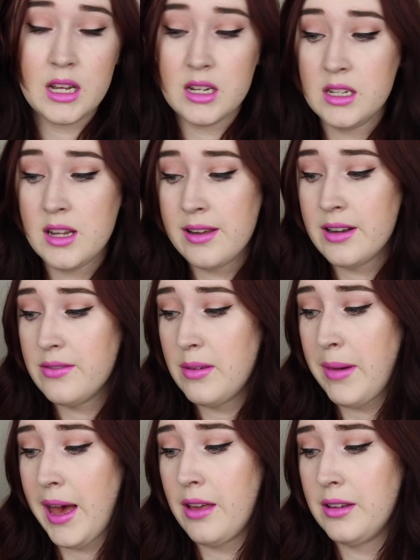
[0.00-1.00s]
None of the
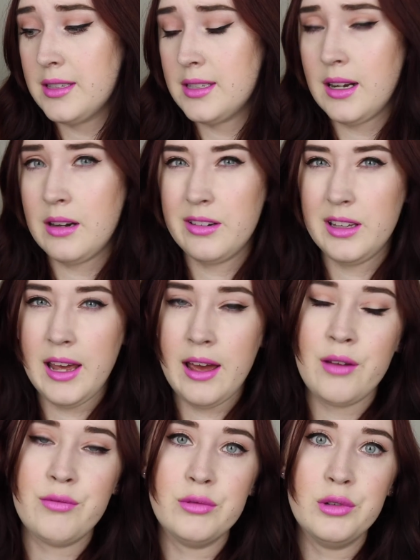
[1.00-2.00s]
palettes that I really
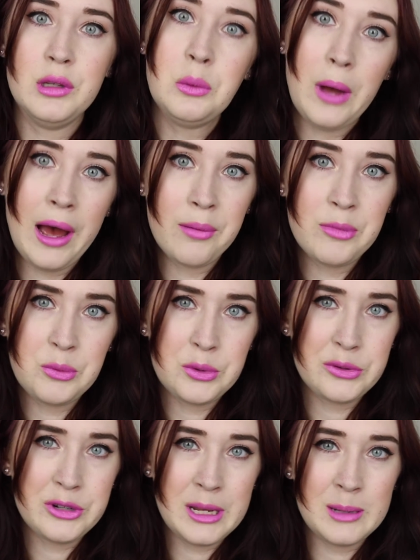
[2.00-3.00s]
have really wow me with
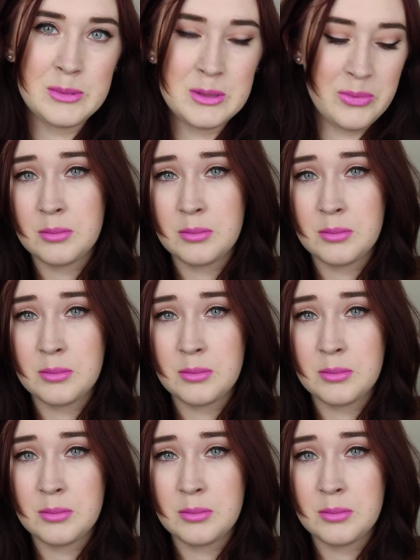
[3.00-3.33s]
their names,